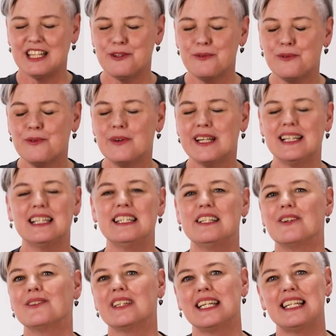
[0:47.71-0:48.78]
You really
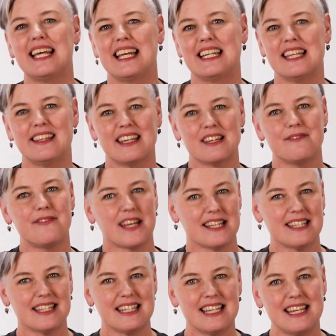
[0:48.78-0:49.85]
don't need anything
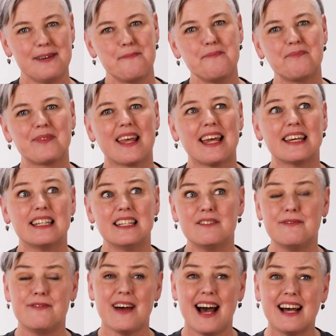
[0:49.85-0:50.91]
fancy, and
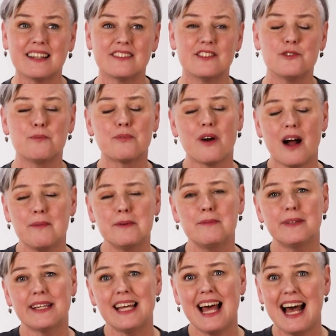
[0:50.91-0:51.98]
in fact, you
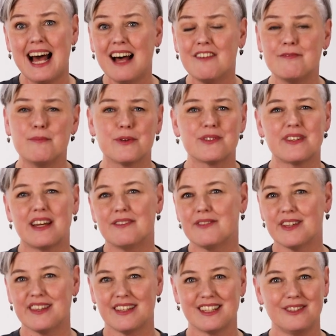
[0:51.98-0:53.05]
probably have most
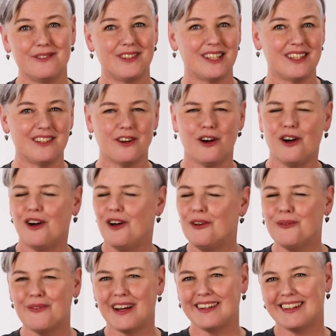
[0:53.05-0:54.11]
everything you need
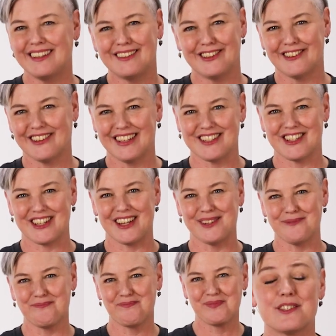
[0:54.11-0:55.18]
already in your
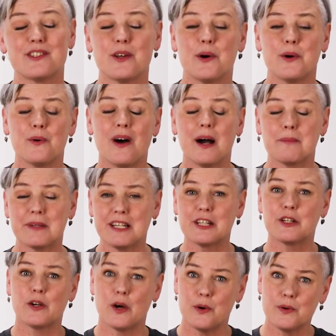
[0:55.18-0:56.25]
kitchen. So I'm going
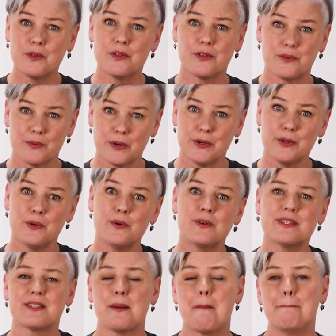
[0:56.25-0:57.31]
to go through
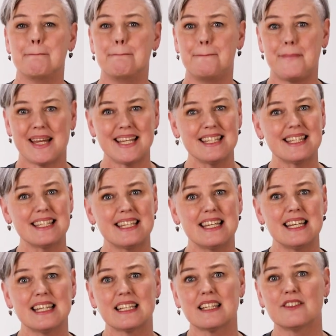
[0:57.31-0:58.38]
some
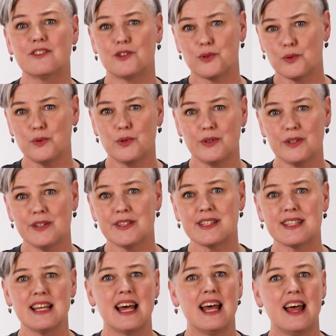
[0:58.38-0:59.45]
basic
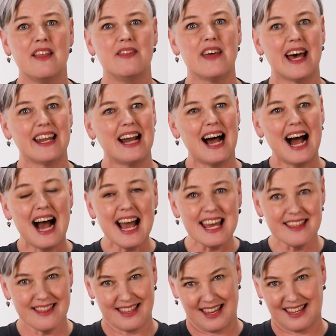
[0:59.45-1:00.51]
tools that I
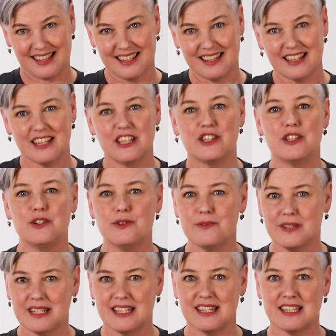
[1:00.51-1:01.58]
think you
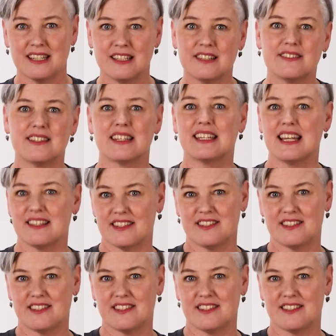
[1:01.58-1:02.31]
need to get